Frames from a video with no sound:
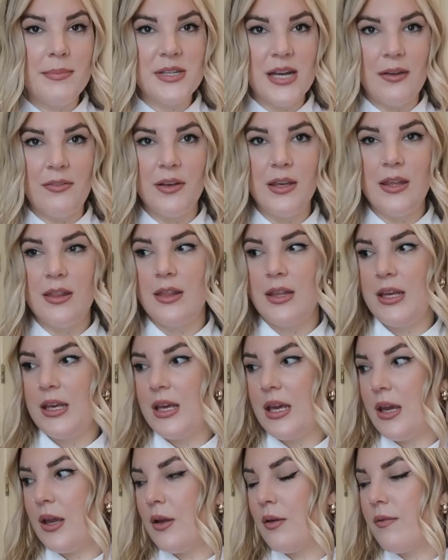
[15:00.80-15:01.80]
I'm definitely
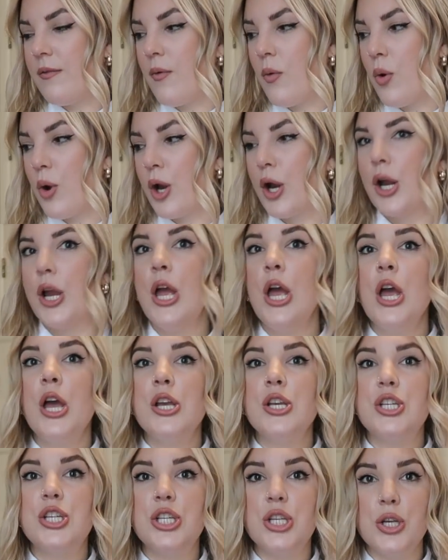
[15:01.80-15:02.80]
thinking for
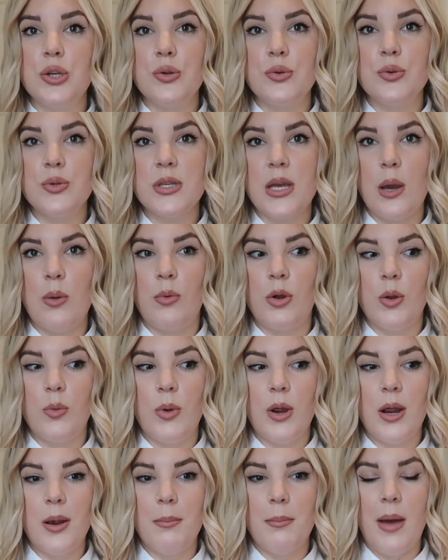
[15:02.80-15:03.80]
shoes, I want to
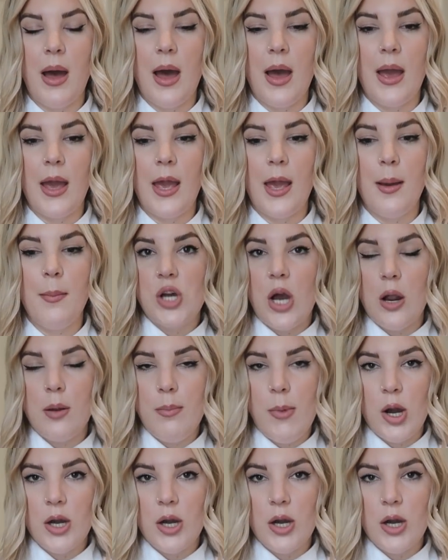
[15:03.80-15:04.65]
wear my Doc